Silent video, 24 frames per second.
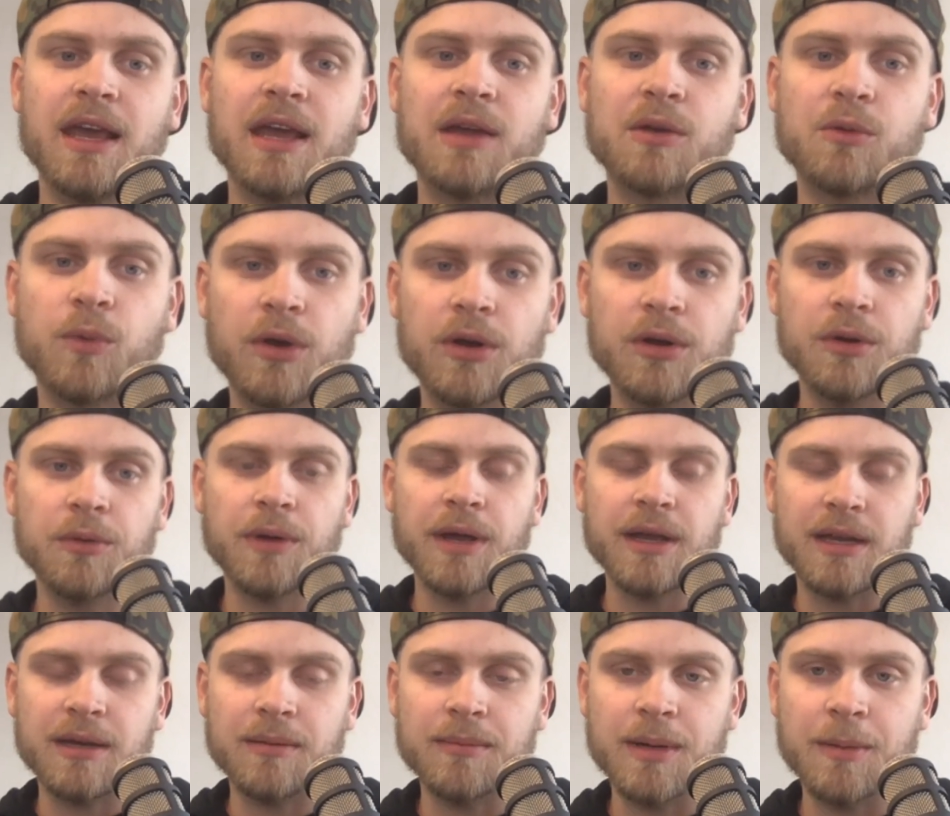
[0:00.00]
And where do
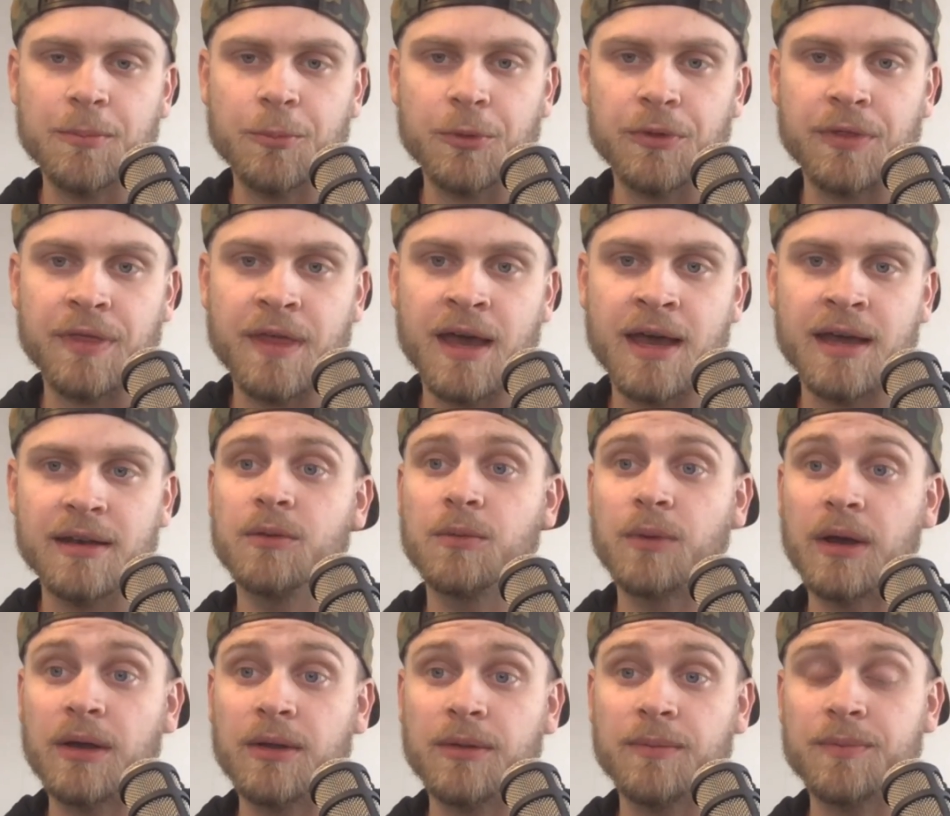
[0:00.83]
I come up with that?
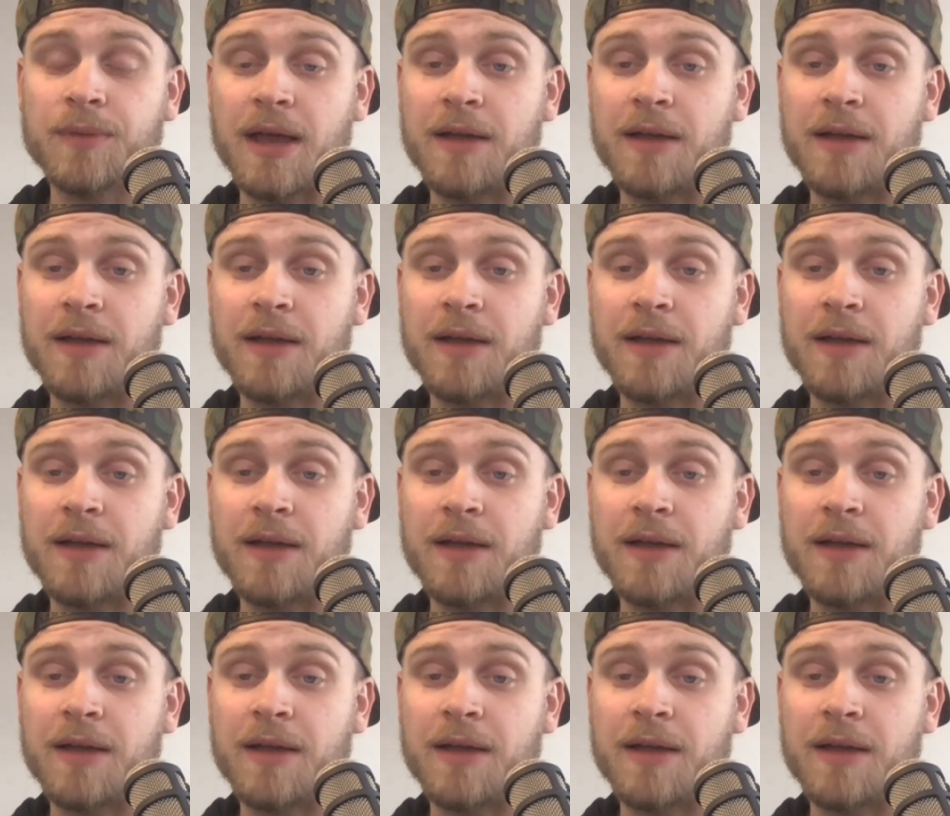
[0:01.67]
Well,